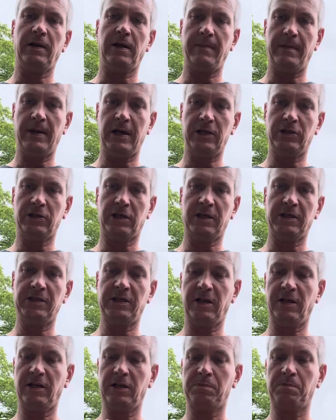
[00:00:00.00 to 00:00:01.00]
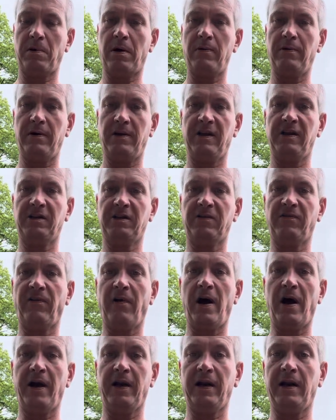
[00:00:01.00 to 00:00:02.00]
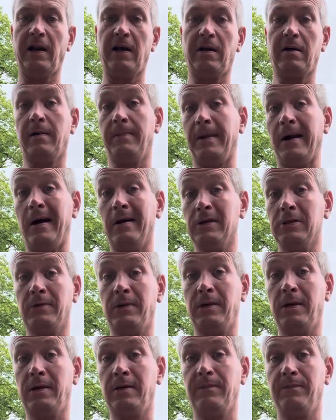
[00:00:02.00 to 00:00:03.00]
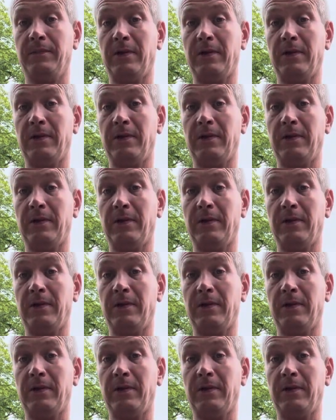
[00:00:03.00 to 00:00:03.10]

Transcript: As you can see, this boa is fine, and I'm going to be honest with you,